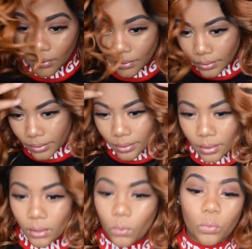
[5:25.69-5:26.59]

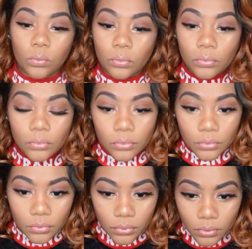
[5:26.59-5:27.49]

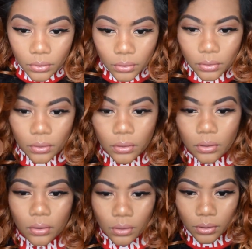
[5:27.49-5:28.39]

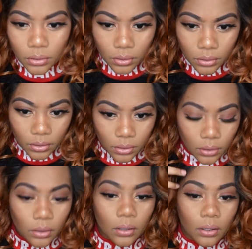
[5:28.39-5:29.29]

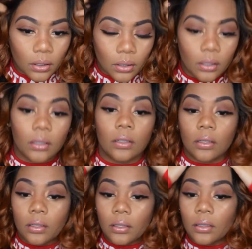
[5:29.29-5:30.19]

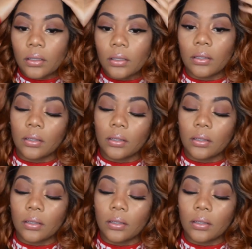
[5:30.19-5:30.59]
Nobody speaks.